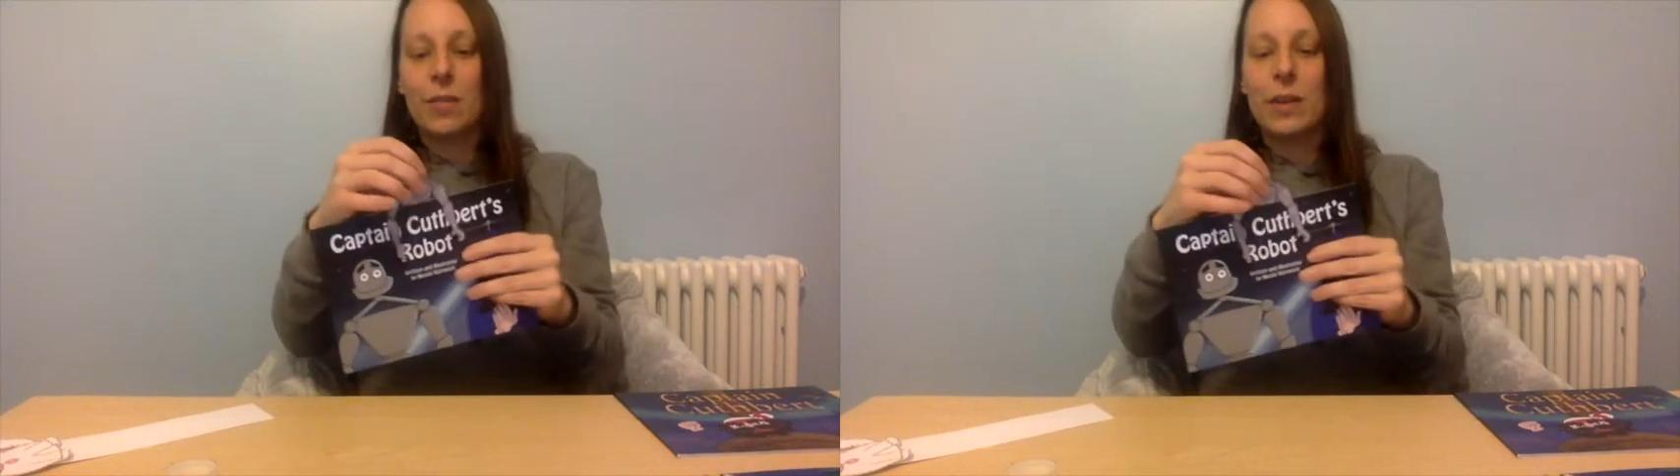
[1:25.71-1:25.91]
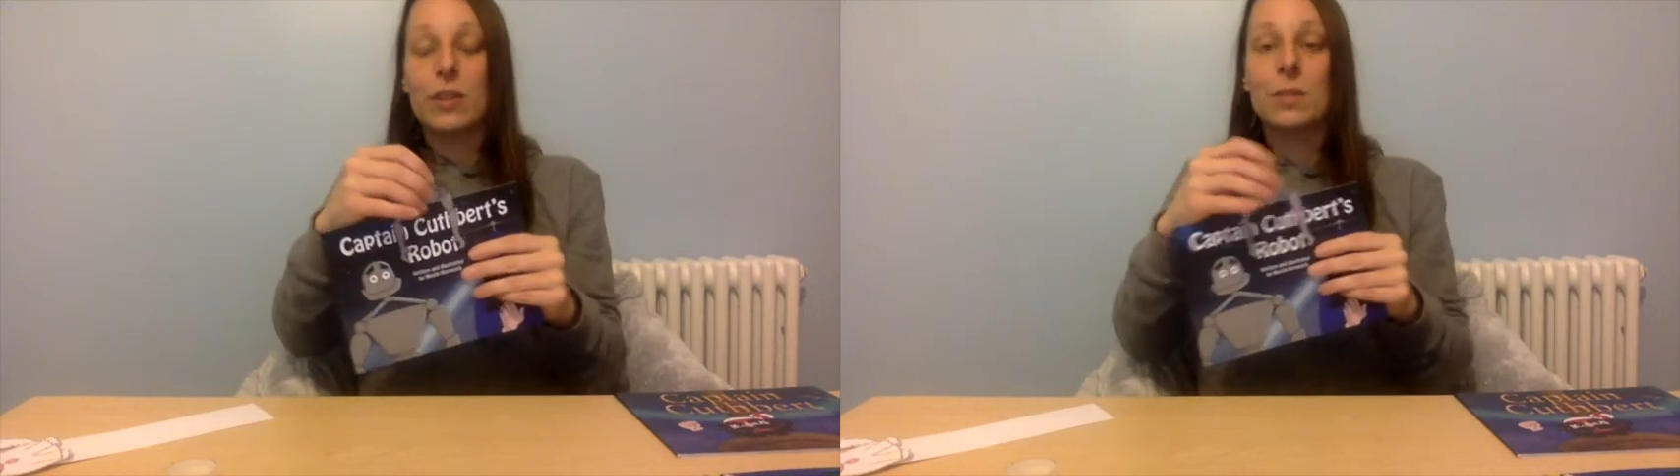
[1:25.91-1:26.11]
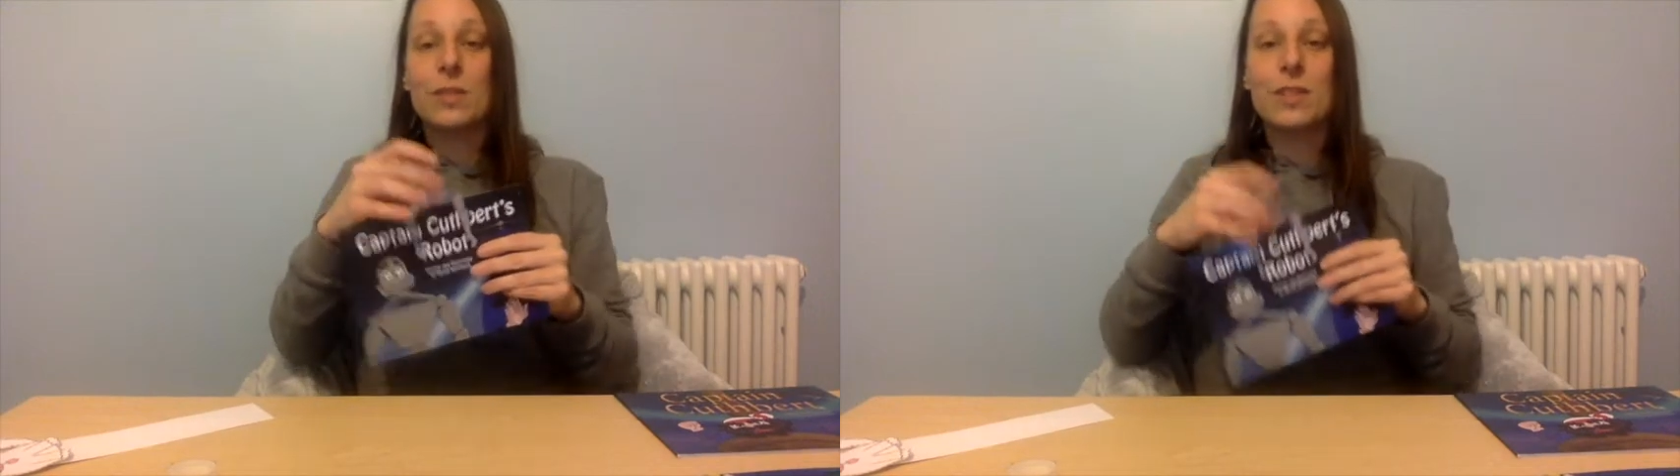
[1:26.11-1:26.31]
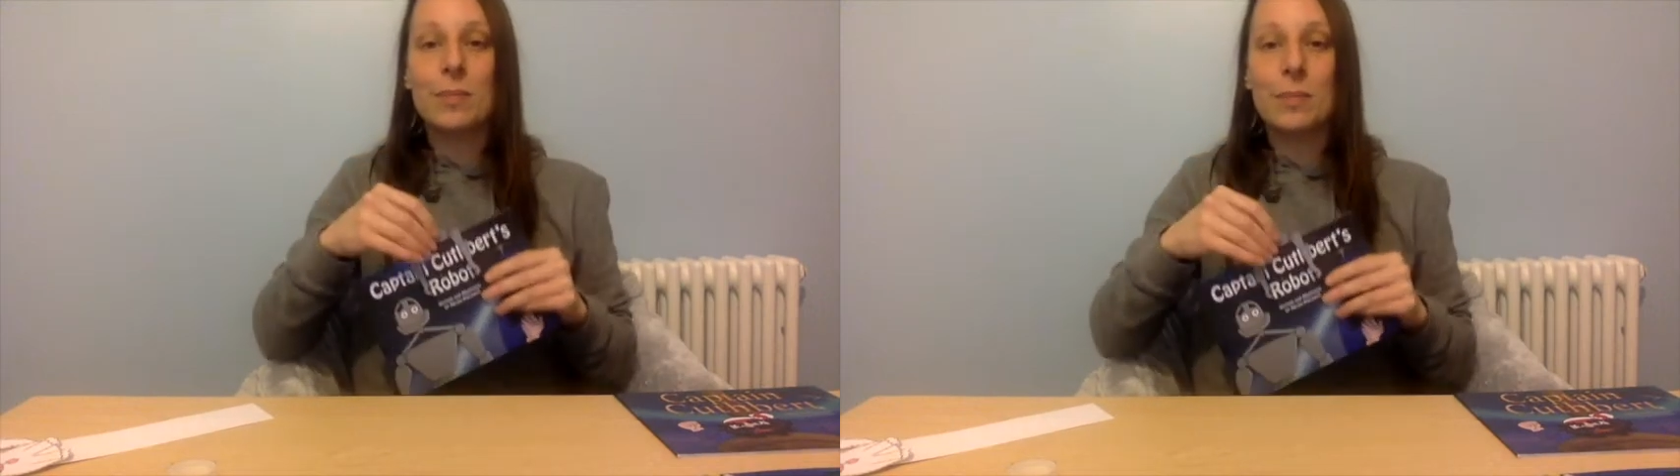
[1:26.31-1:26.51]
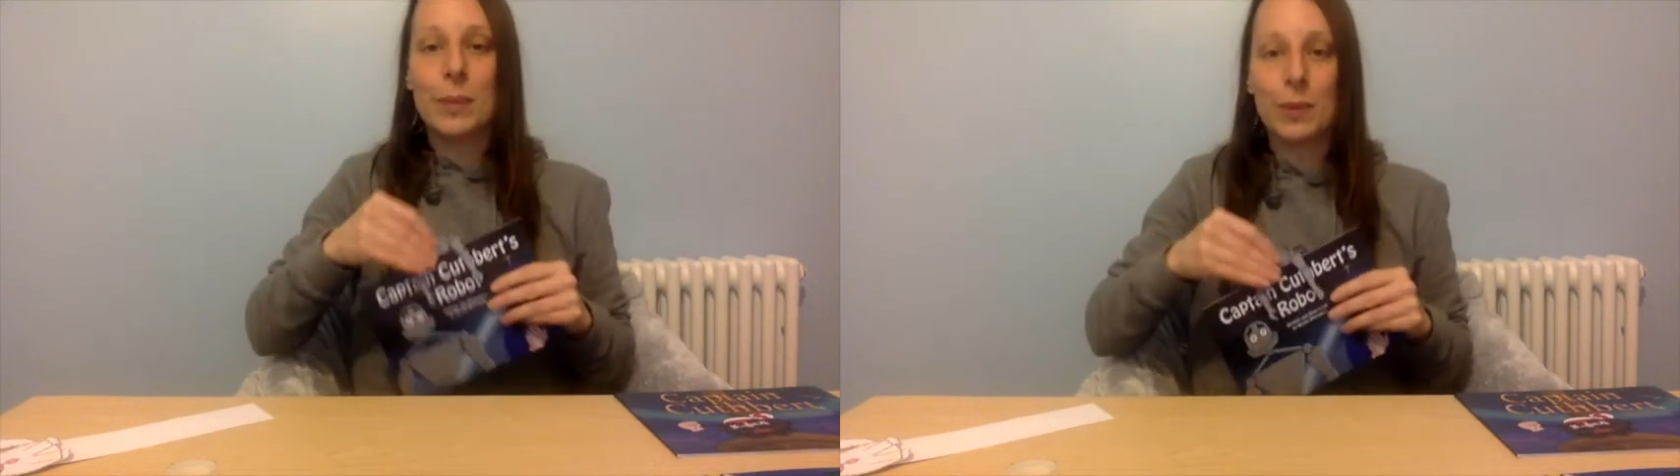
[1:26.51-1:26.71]
made some
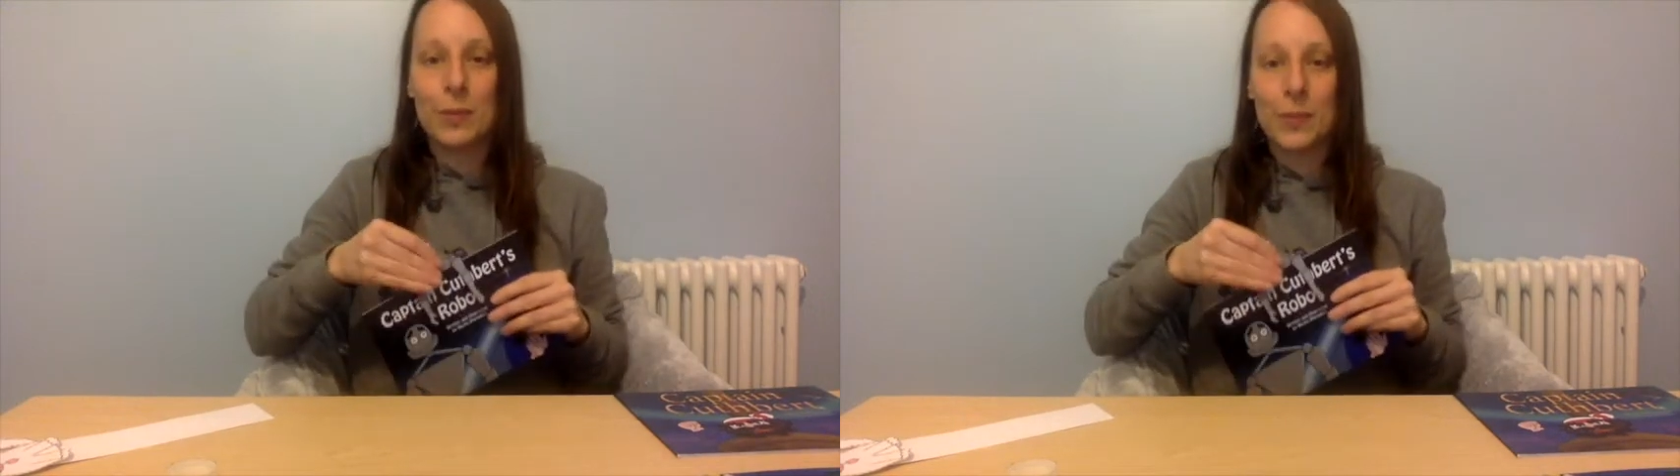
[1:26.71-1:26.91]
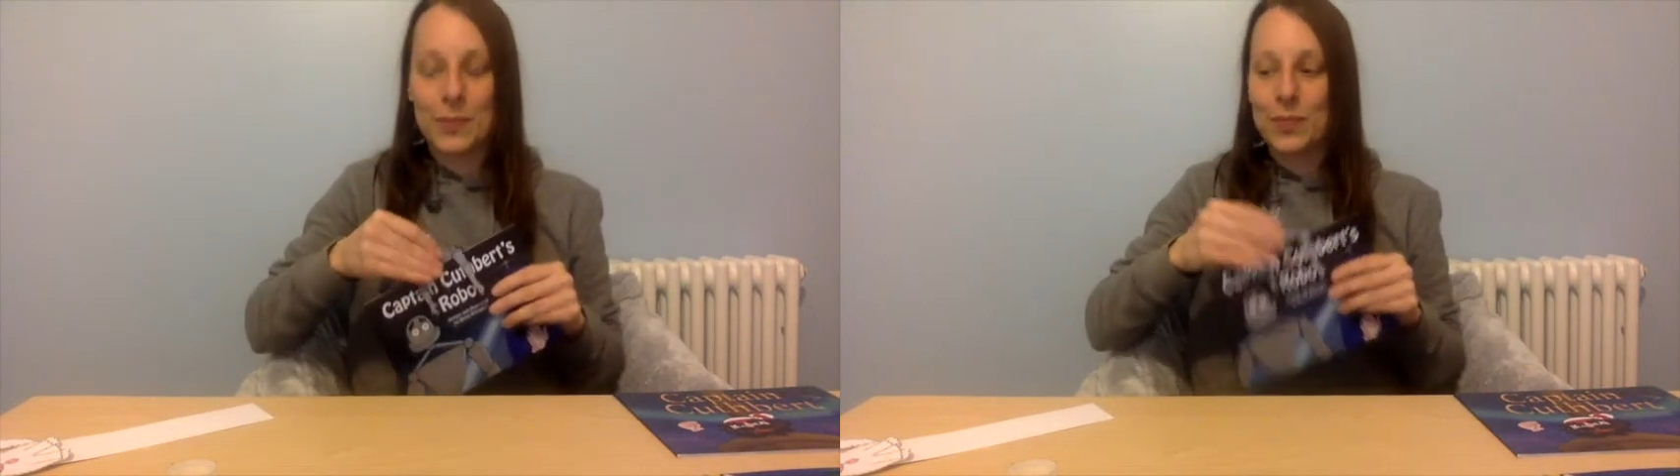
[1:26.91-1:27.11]
simple